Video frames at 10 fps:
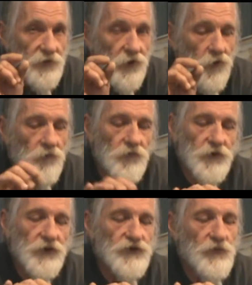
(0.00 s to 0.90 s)
a little over
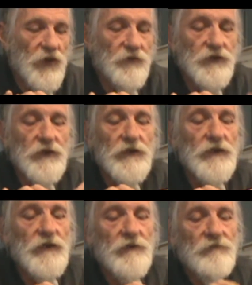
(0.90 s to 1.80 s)
an inch maybe,
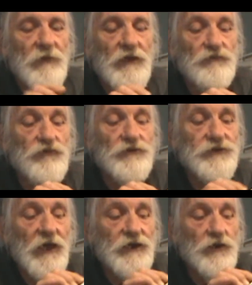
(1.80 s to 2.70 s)
and real
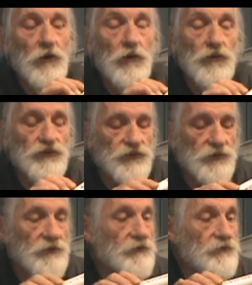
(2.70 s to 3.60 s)
tiny holes,
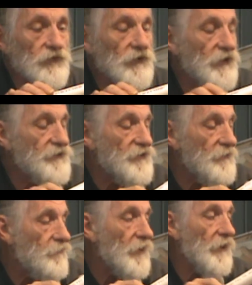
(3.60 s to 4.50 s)
real easy to
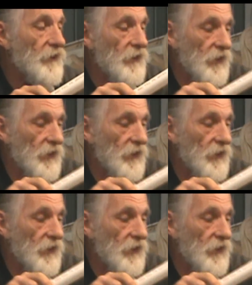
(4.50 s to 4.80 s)
play.